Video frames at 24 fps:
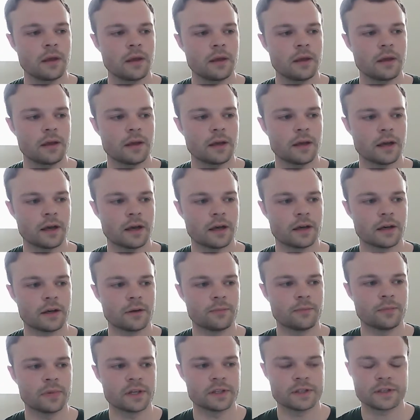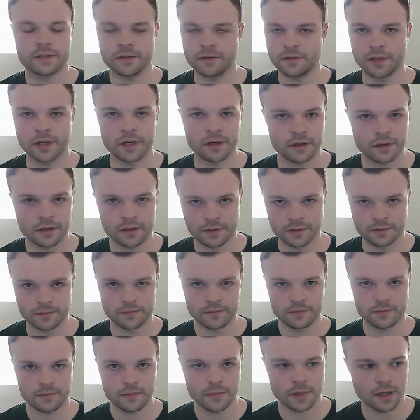but it's still not good.
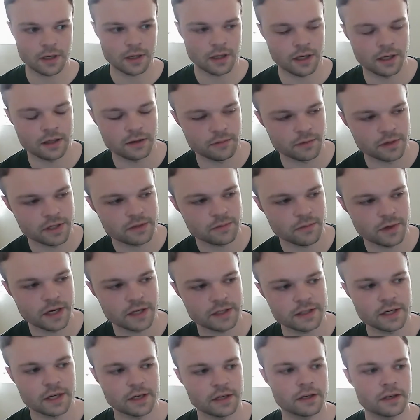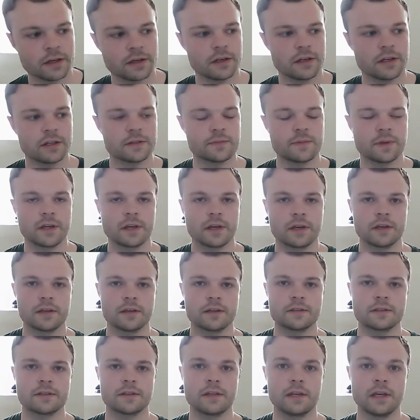And the reason why it's not good is
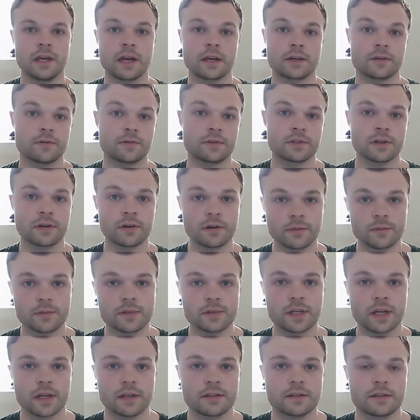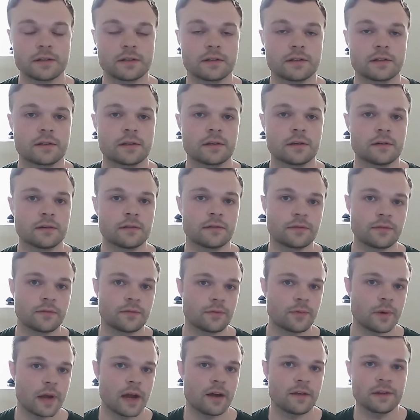because the actual circumstances of
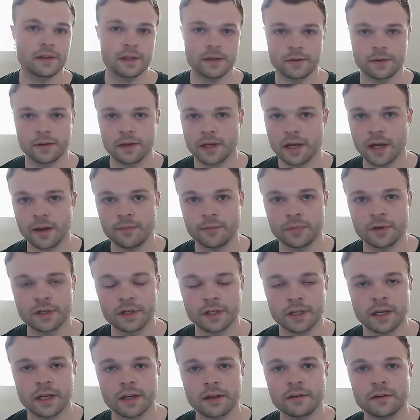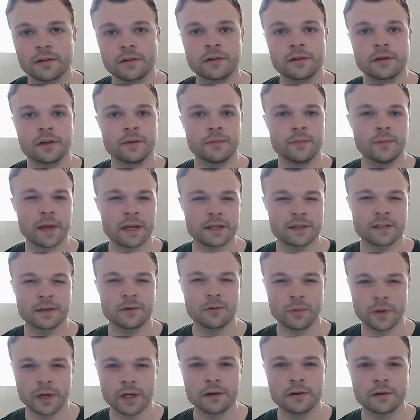how they got put together, it makes it
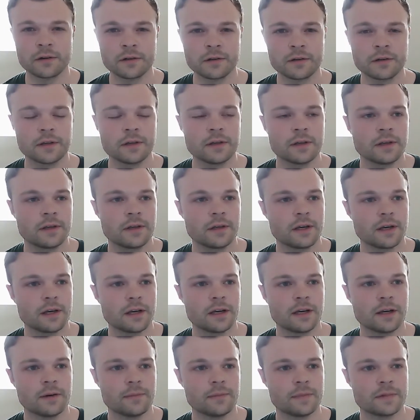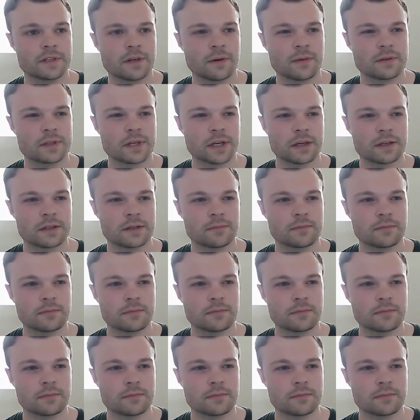weird. It's almost like some